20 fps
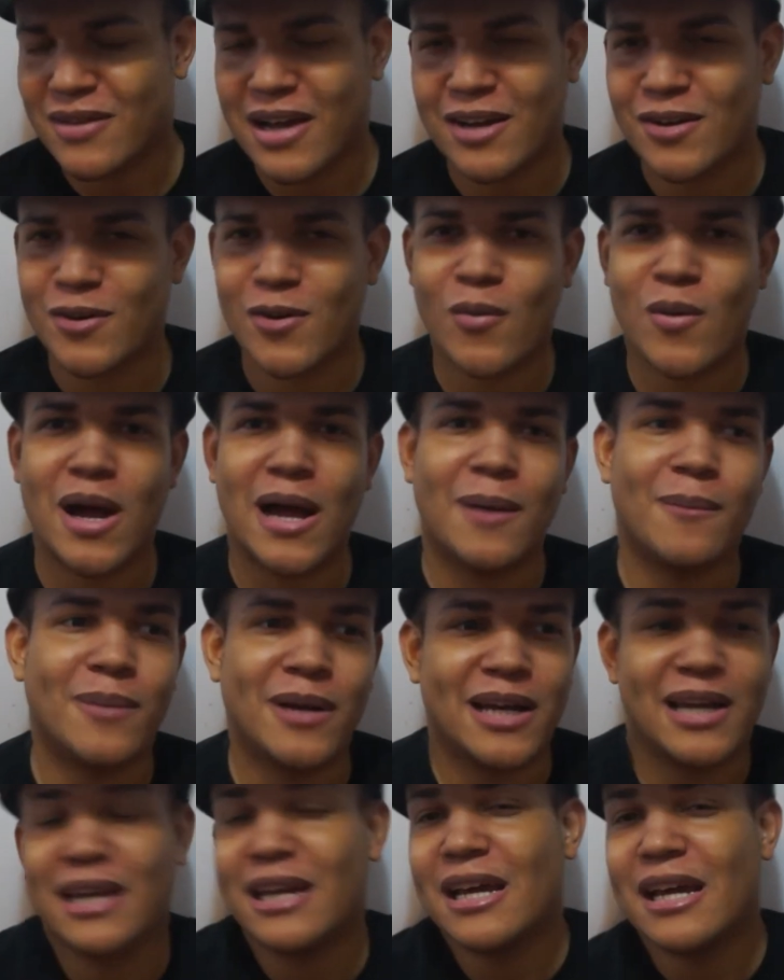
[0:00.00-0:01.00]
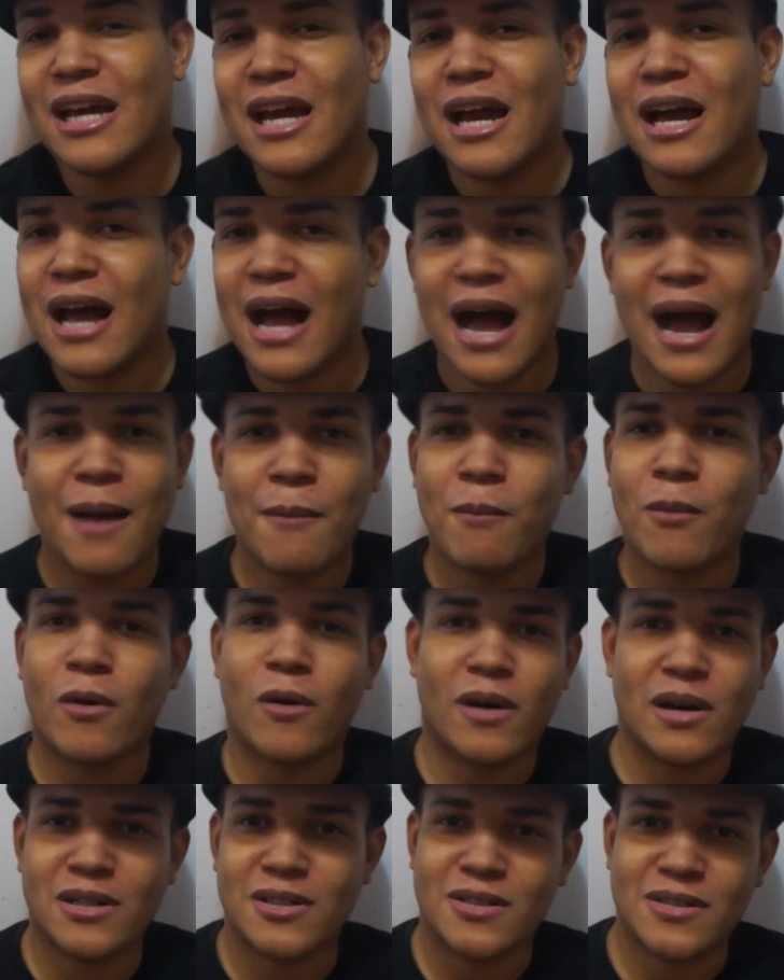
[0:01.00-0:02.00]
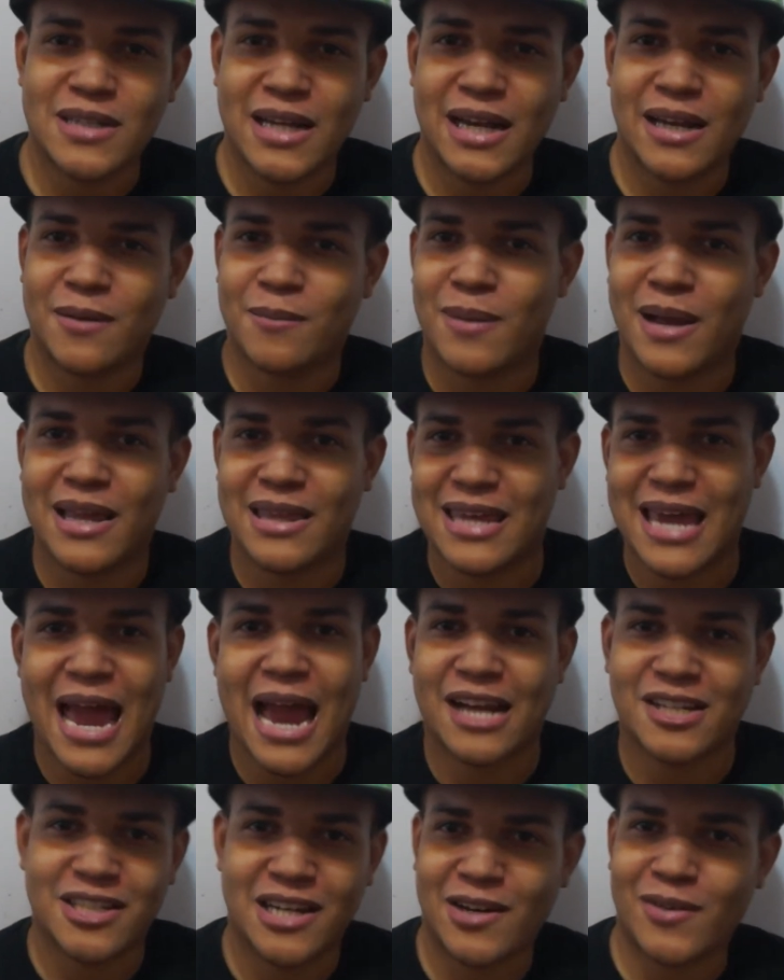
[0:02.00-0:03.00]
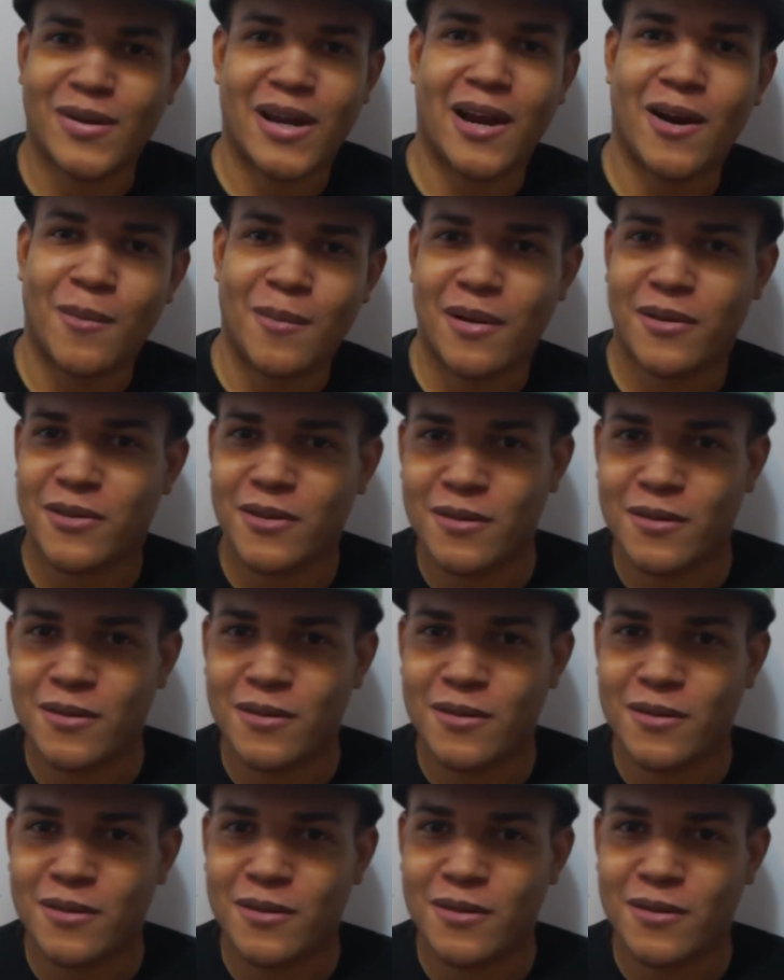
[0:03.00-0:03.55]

I don't know why, but I'm more entertained by the action. I don't care about